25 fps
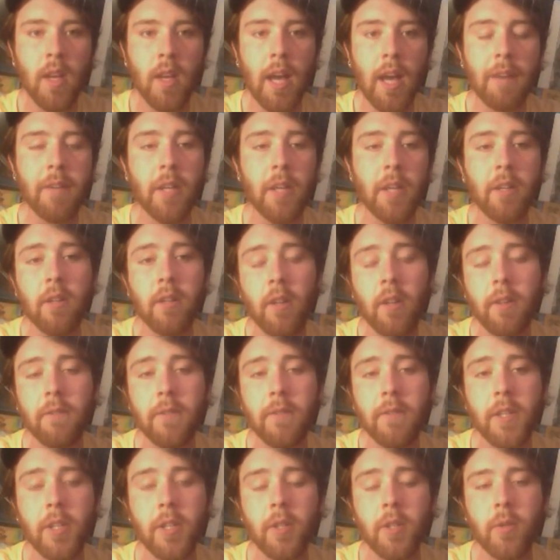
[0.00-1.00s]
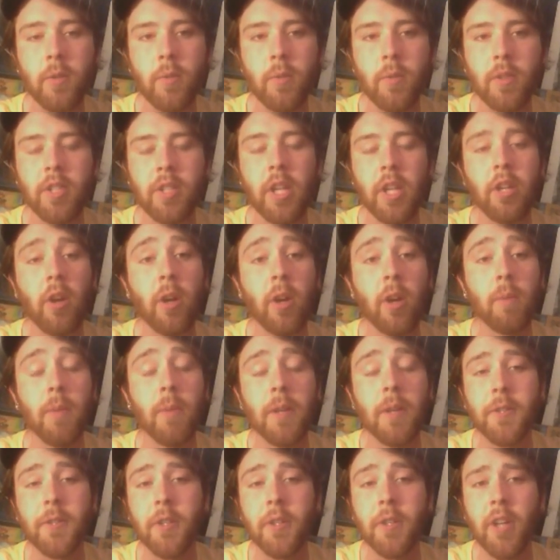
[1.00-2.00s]
I've got another video in which I talk
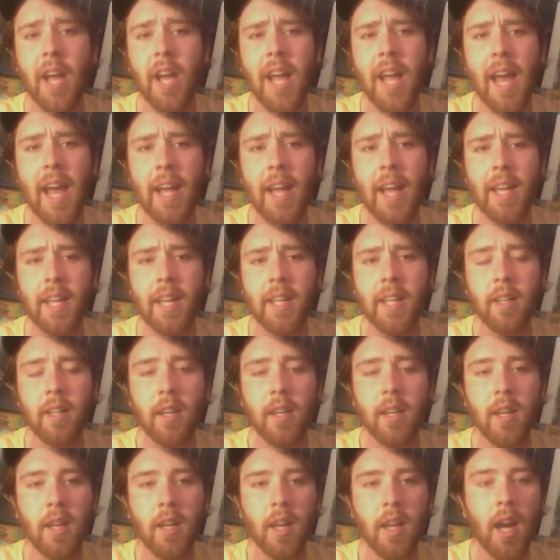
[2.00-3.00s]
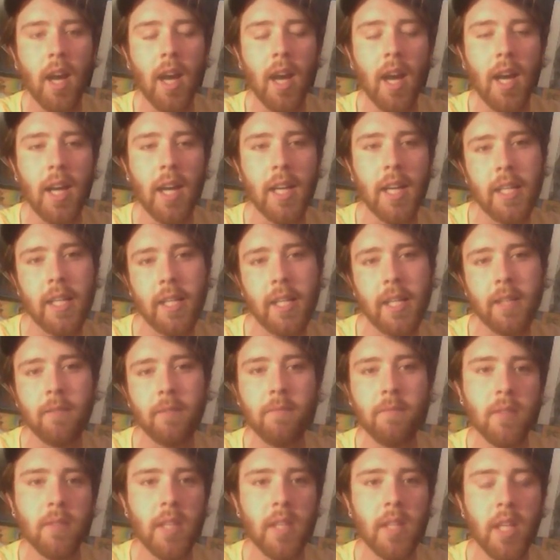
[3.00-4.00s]
about third eye hacking
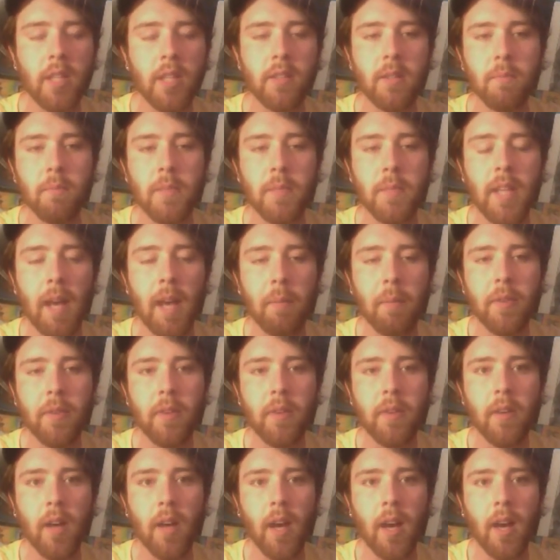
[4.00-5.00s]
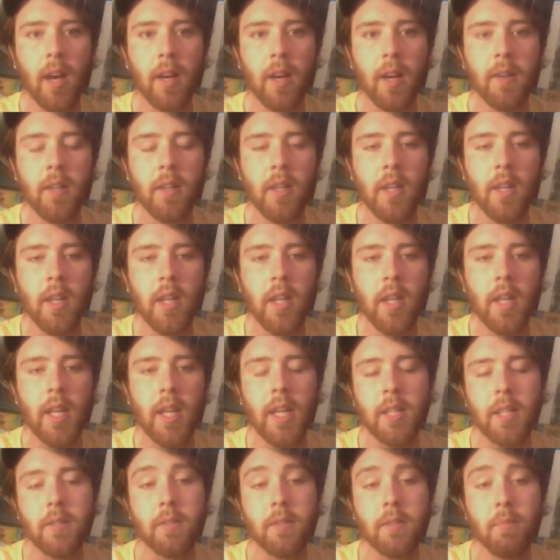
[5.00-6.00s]
in some depth.
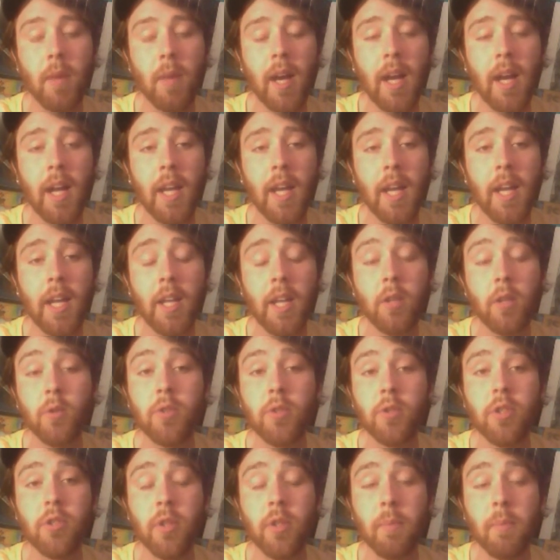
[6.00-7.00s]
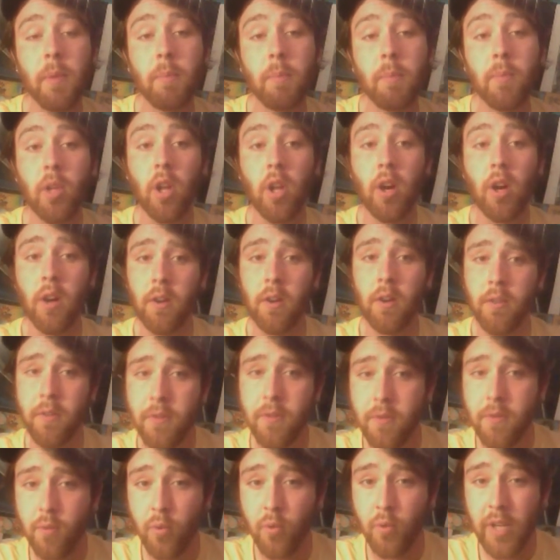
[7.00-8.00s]
It's my lucid dreaming blog
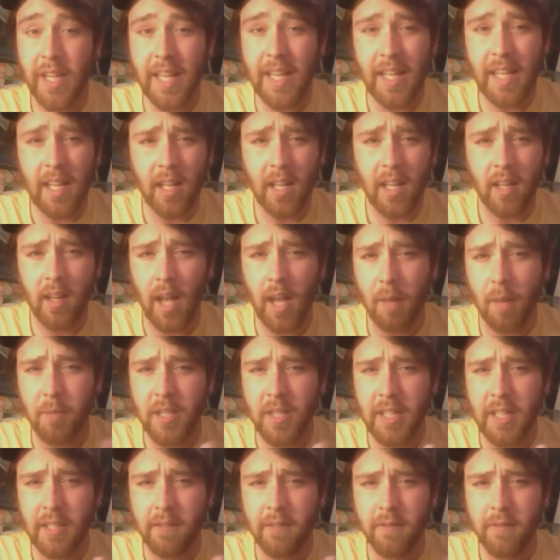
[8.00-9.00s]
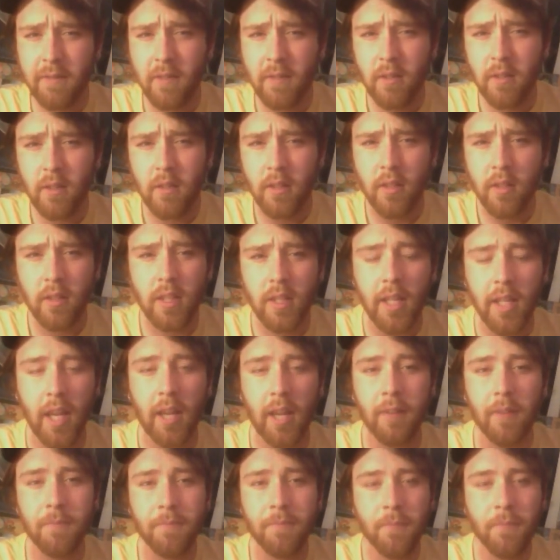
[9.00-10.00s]
3, I believe.
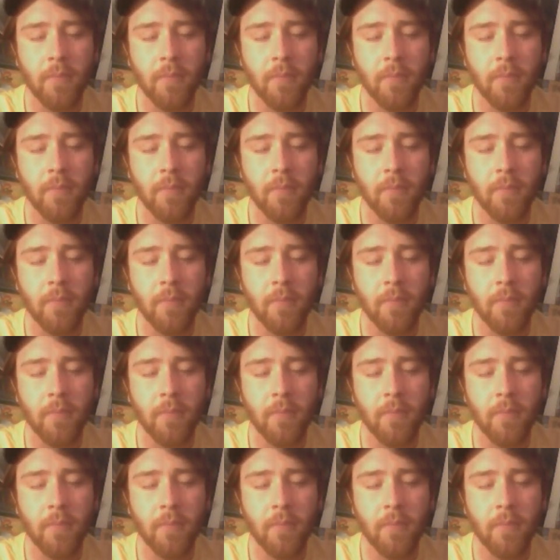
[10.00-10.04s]
Yeah.